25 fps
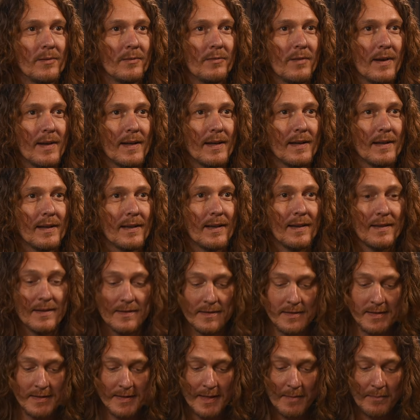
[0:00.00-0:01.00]
already. And
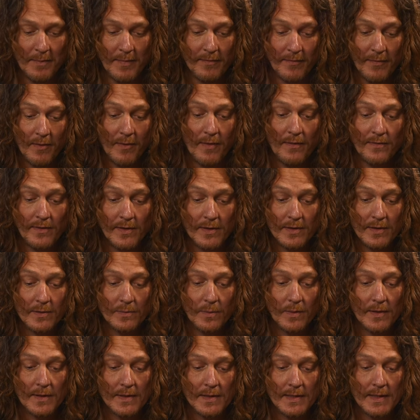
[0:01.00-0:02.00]
as I said before, if you just
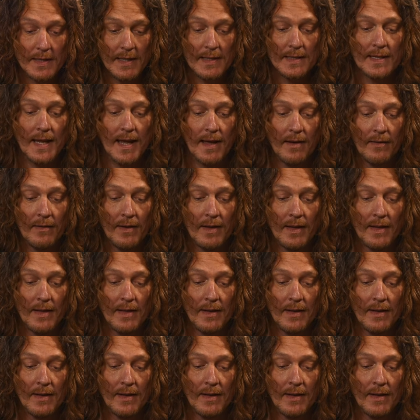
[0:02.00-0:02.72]
want to sit down